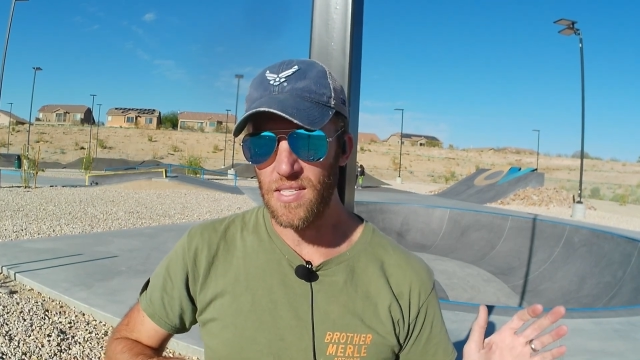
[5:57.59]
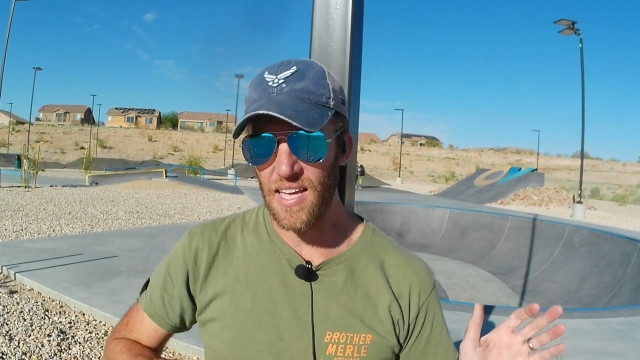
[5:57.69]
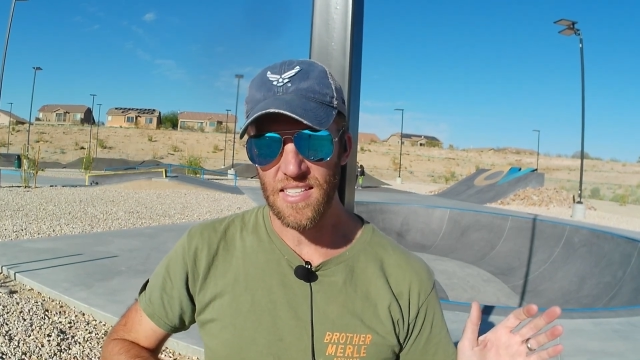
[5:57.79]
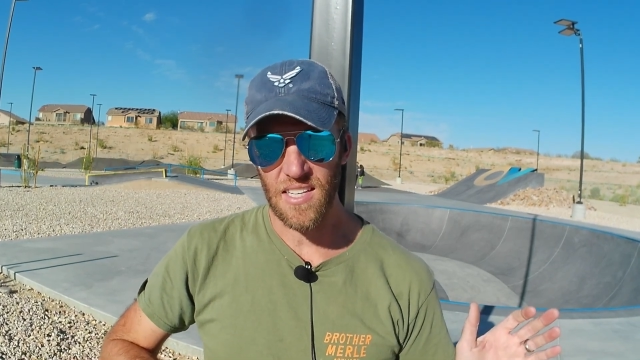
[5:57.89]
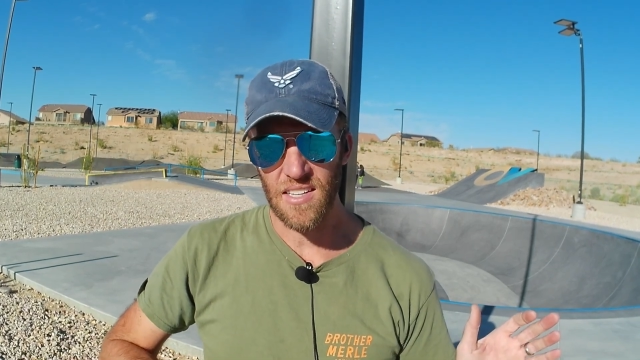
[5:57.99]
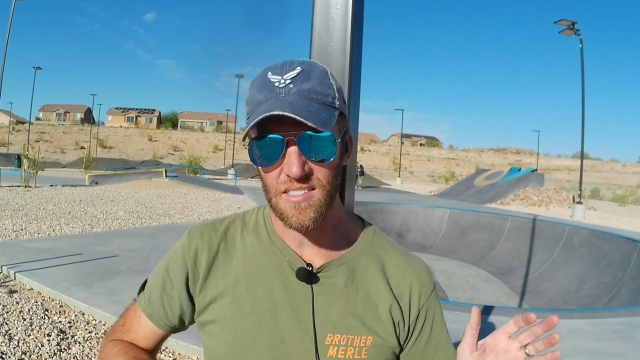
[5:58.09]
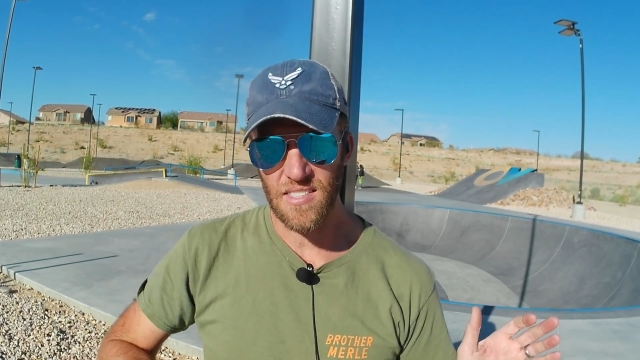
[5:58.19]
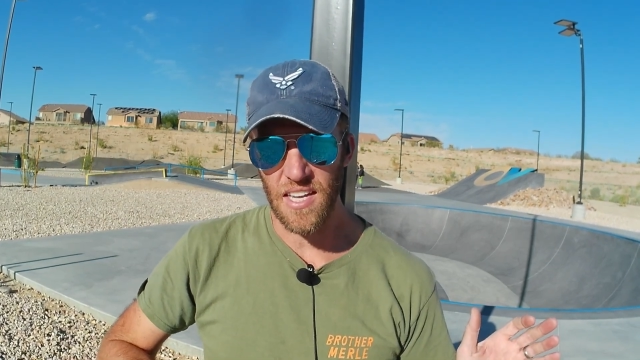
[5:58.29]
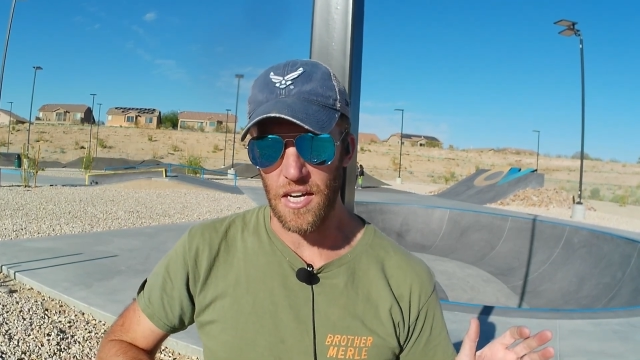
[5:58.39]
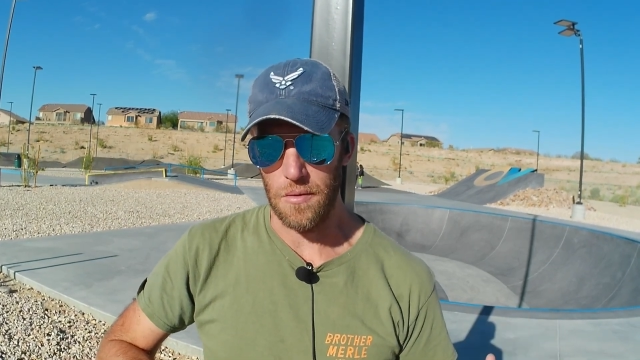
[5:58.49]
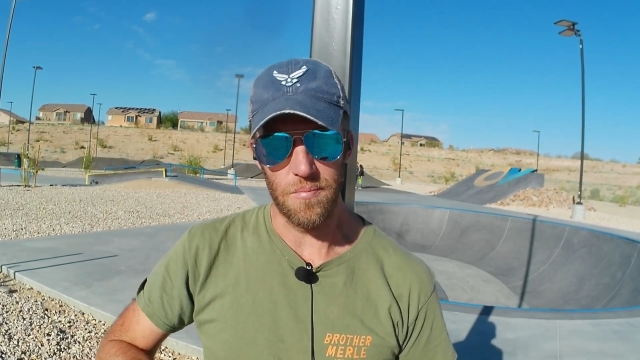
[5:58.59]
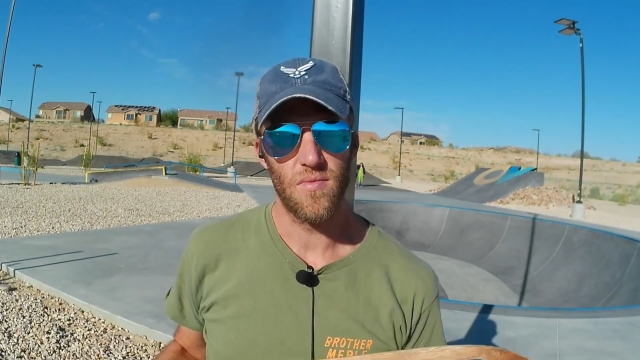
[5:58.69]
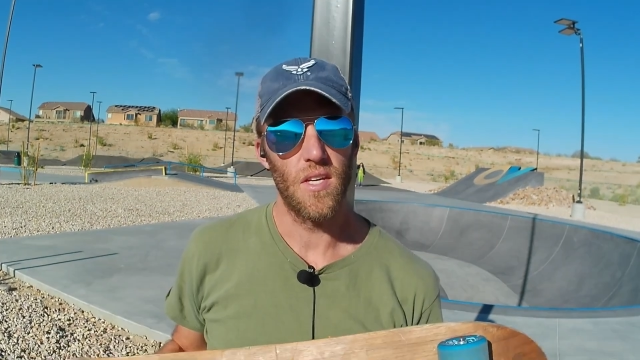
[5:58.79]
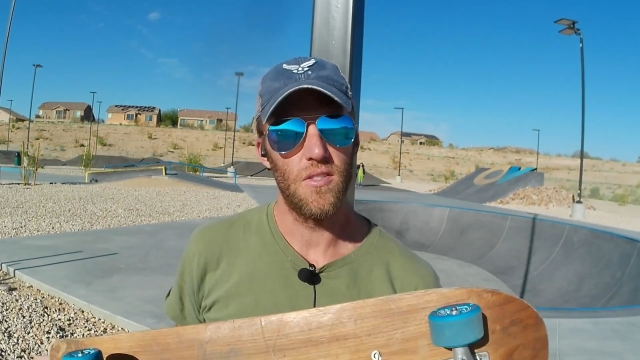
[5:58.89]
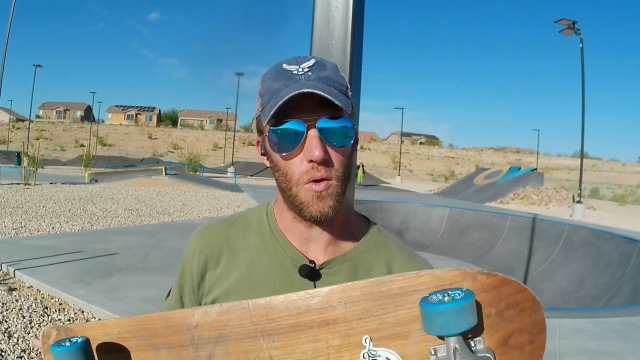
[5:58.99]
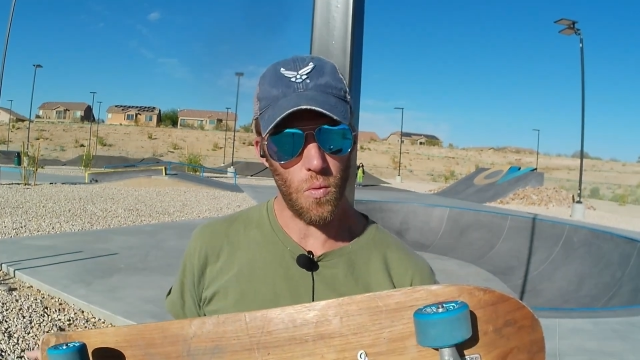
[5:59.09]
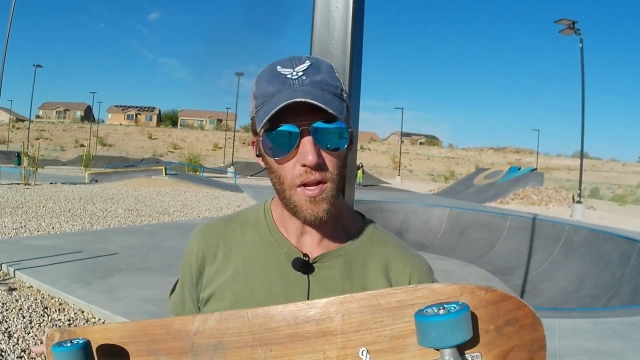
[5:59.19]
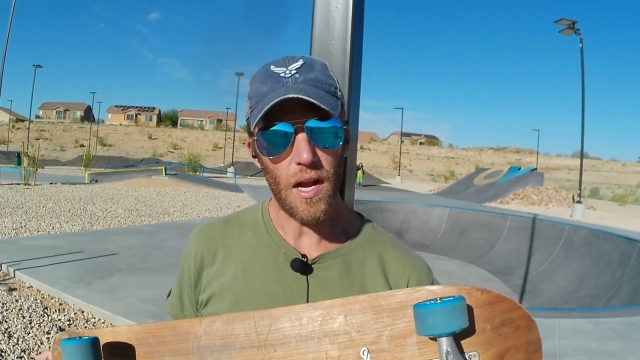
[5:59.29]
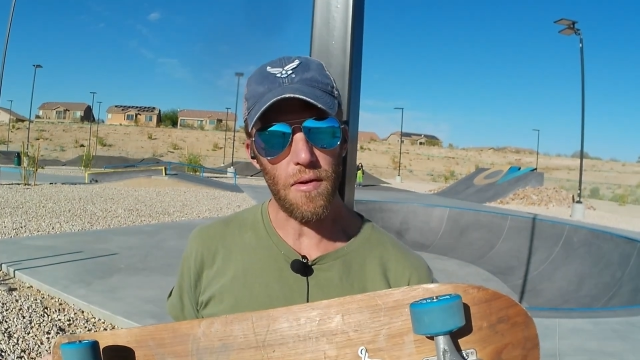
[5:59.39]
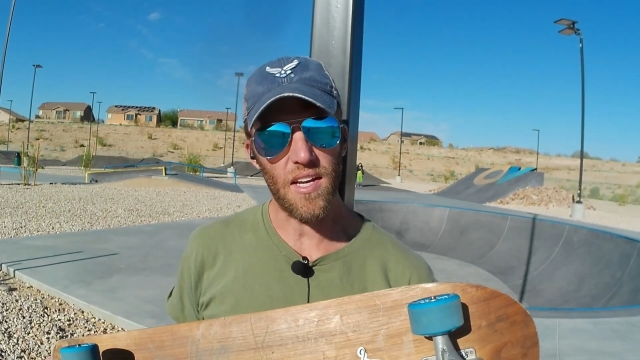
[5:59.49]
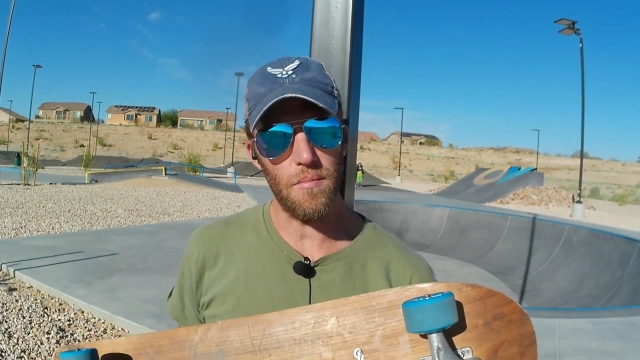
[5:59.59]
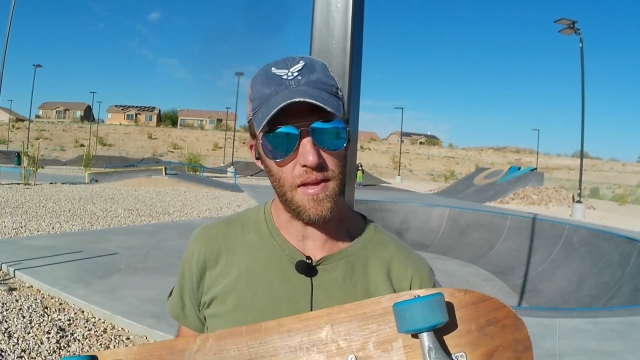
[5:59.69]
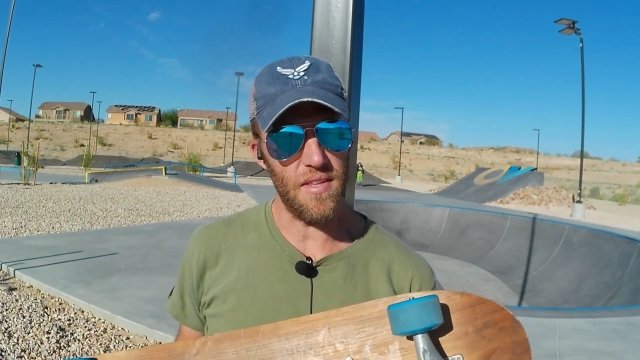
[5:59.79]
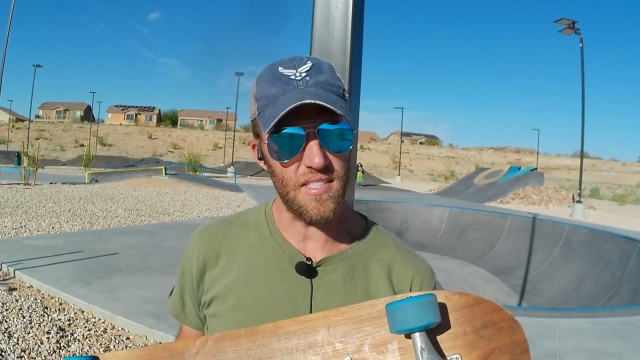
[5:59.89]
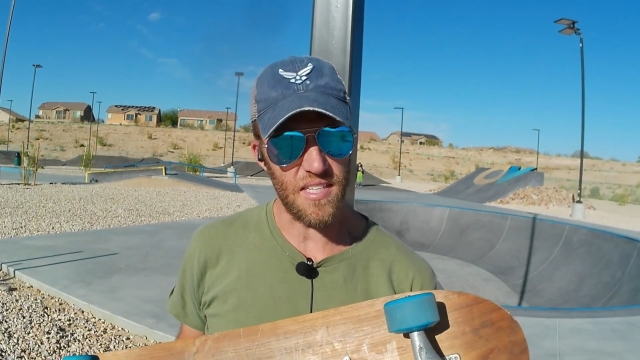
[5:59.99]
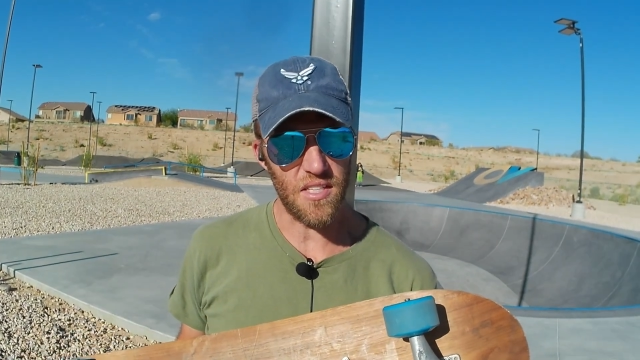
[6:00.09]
that to consider. So would I recommend these as a